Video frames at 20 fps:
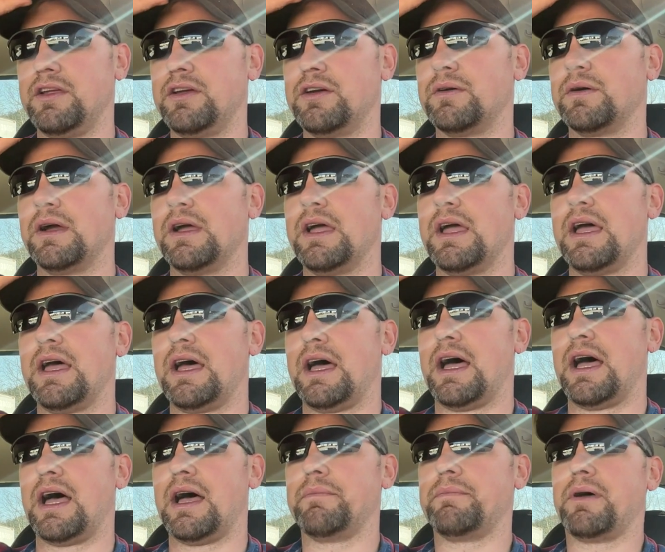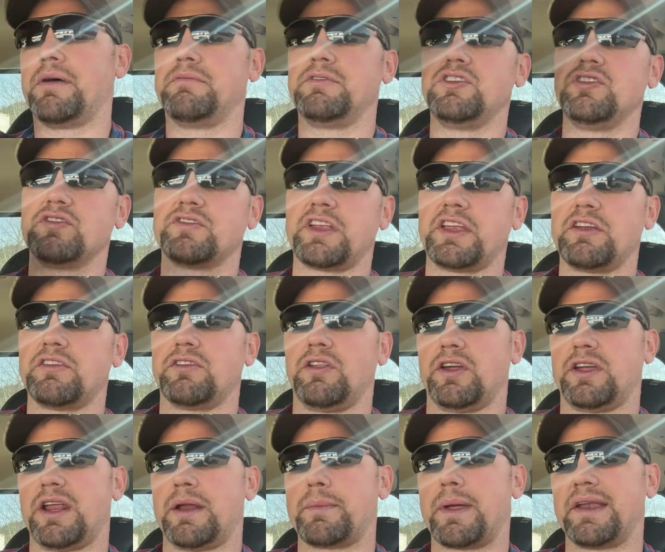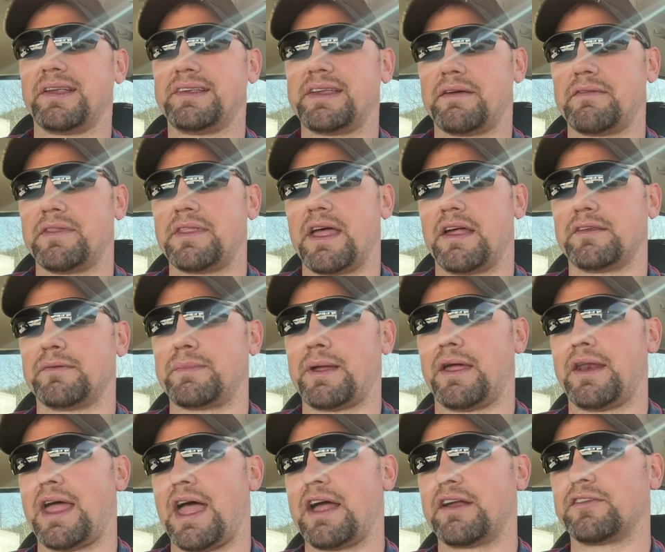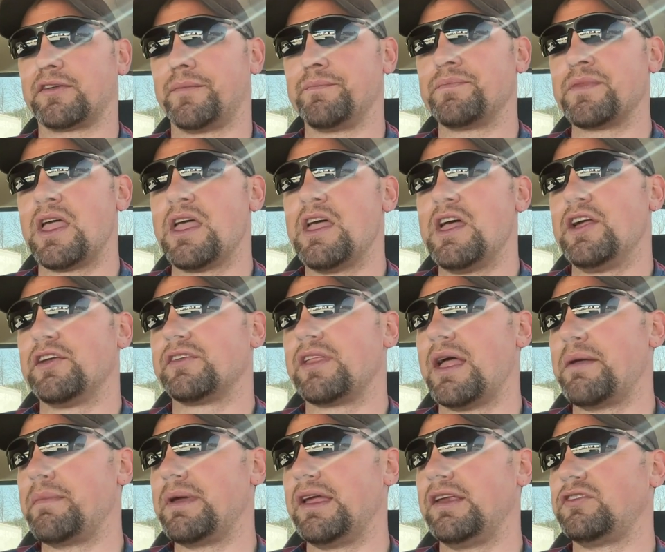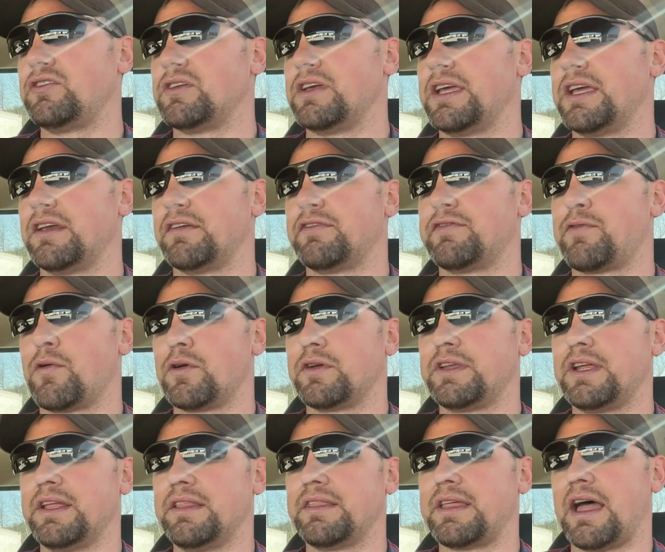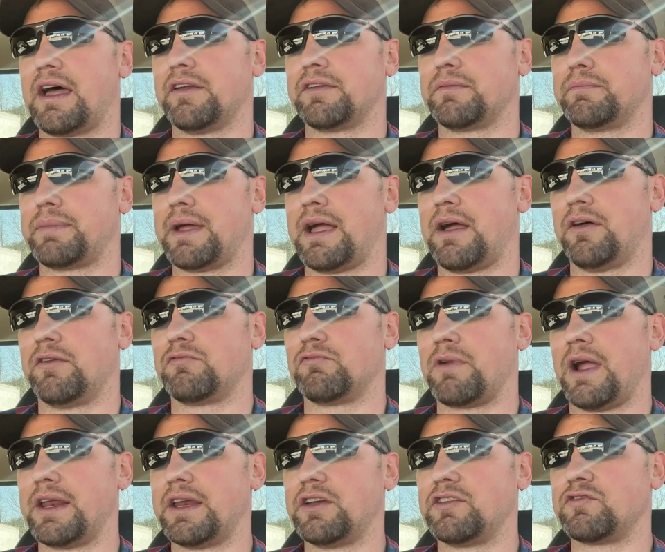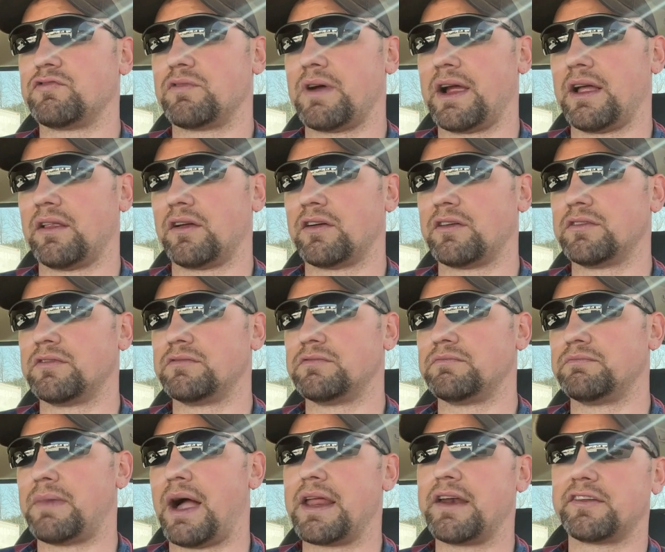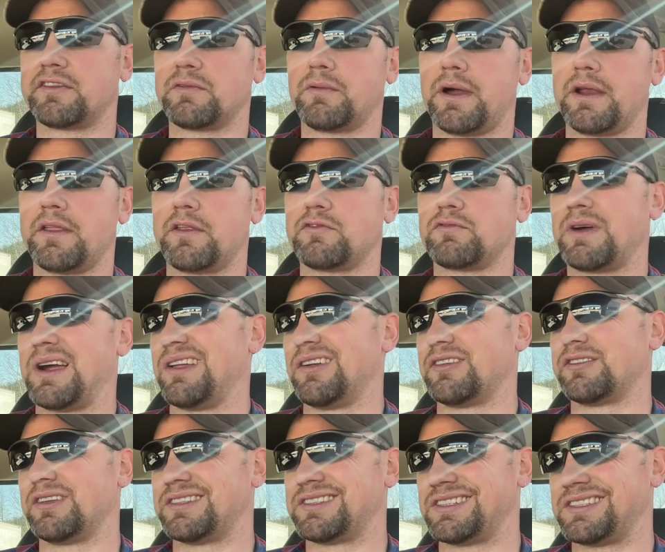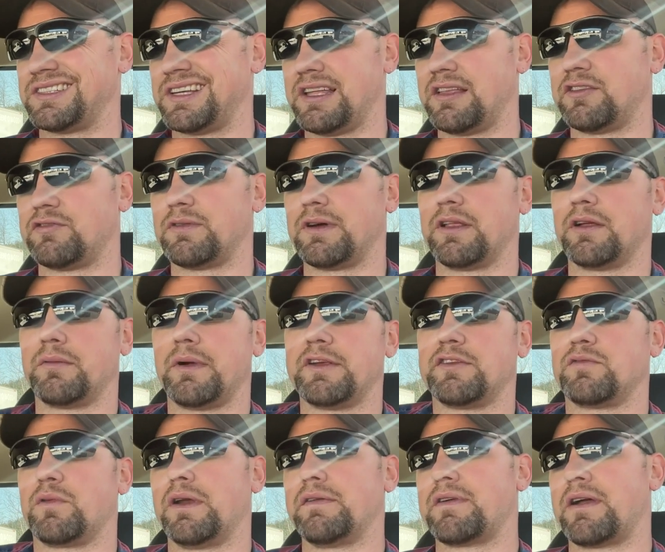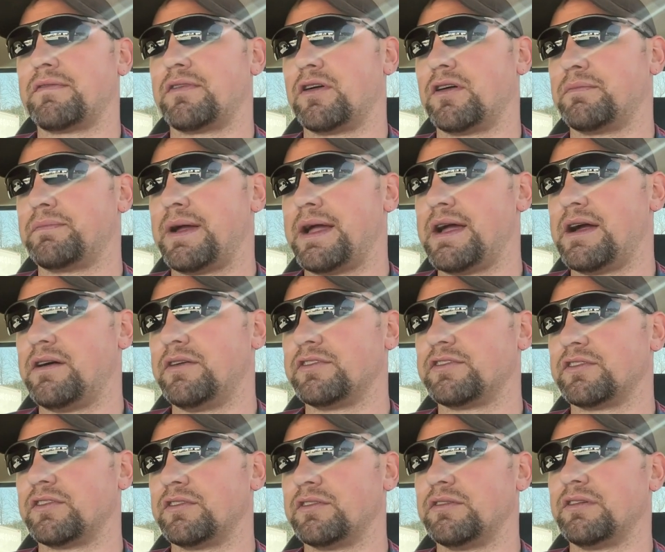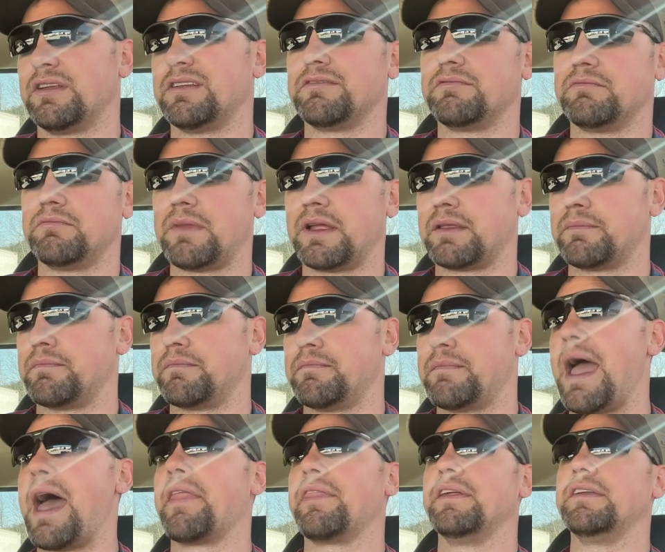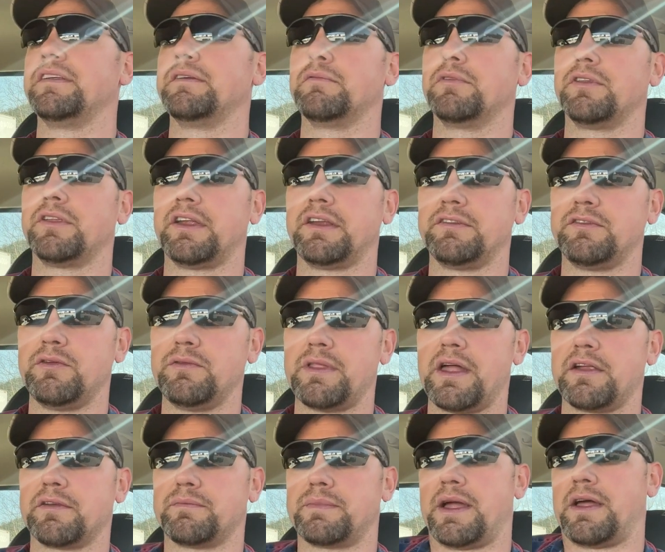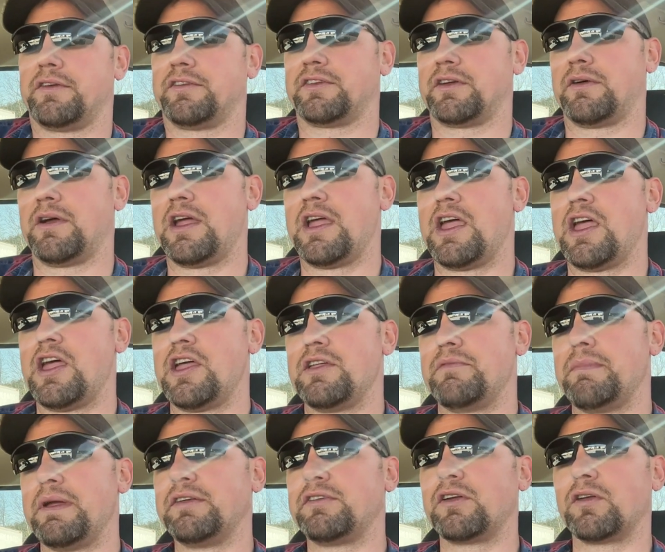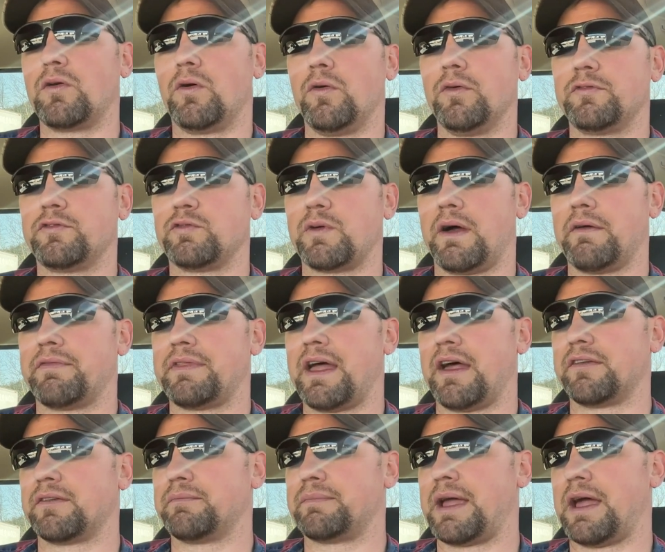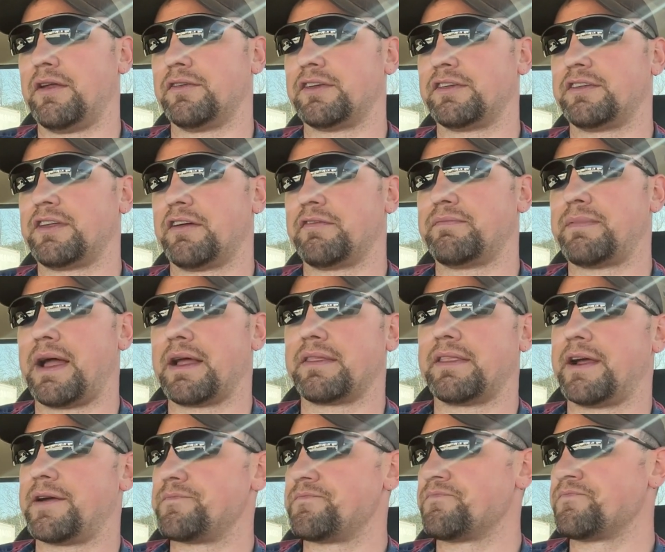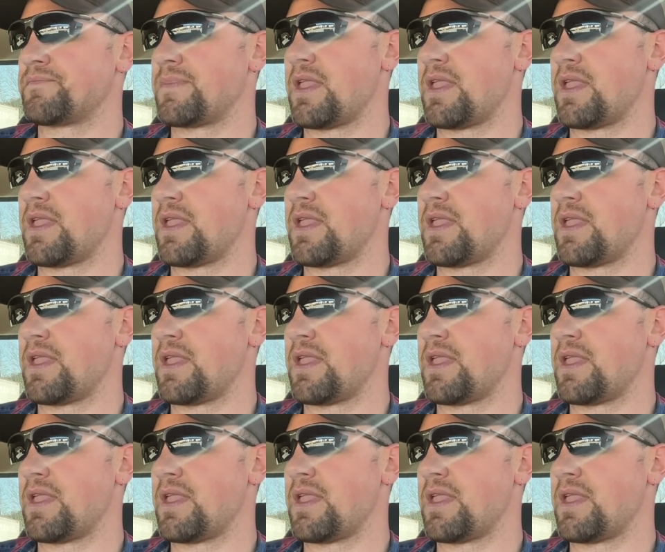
new. But usually you're looking at about a 7,000-pound axle. So that means you can get a 14,000-pound rated trailer minus the weight of the trailer. So let's just say the trailer weighs 2,500 pounds, or make the math easy. Well, they 2,000 pounds. So it means you can hold 12,000 pounds of stuff back there.